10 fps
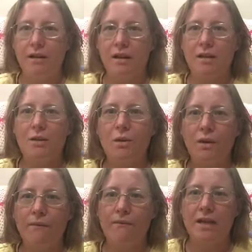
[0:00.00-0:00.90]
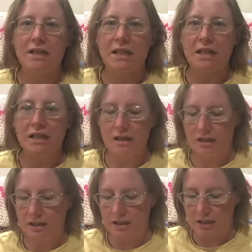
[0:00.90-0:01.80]
it's called Confetti,
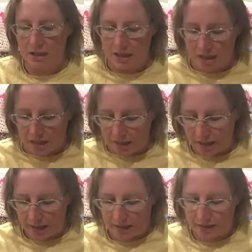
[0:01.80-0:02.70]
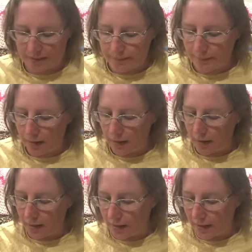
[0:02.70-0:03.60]
and it's
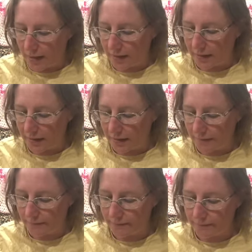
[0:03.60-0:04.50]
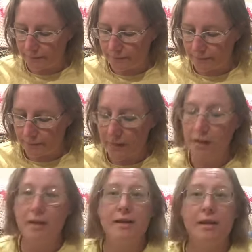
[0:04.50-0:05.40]
by
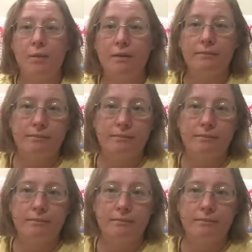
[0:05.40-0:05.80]
someone,